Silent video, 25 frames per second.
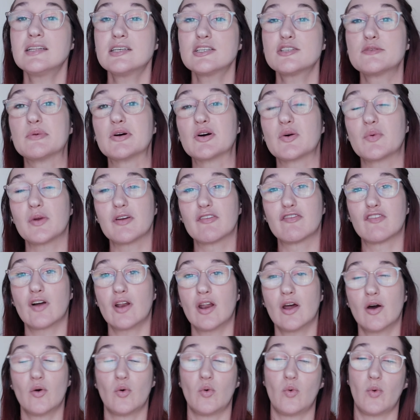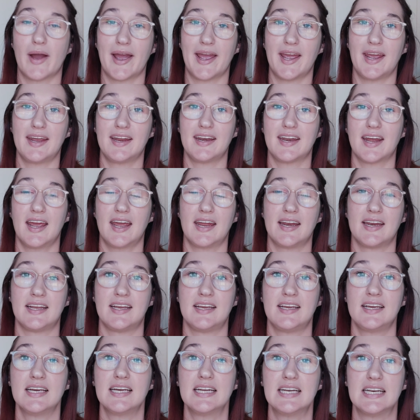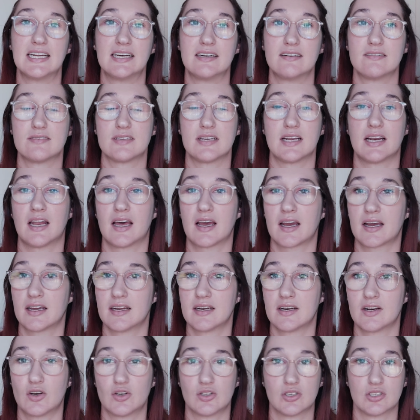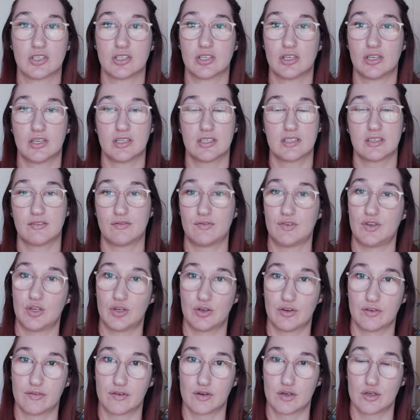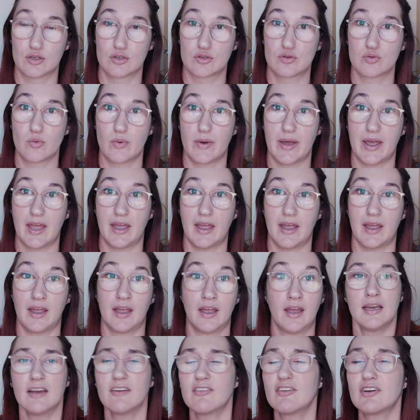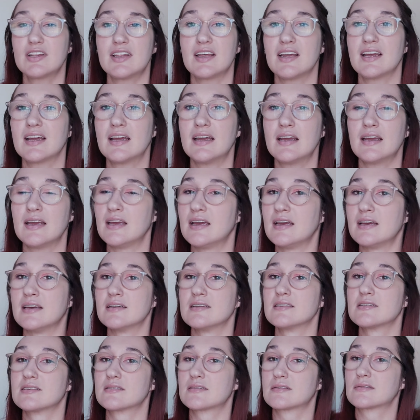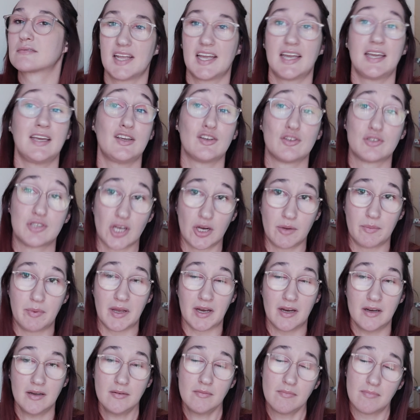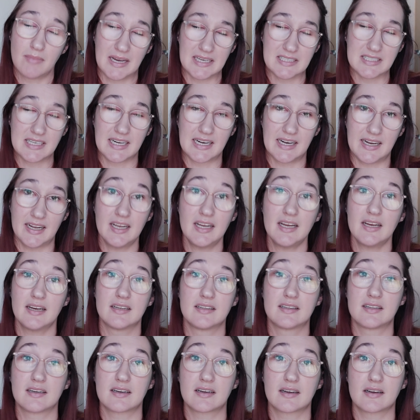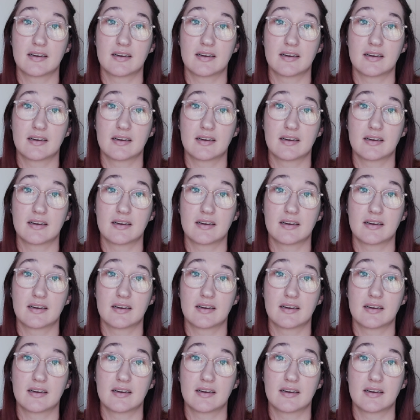this book we follow Wade, and he lives in like an alternative universe where everything is a utopia, basically. The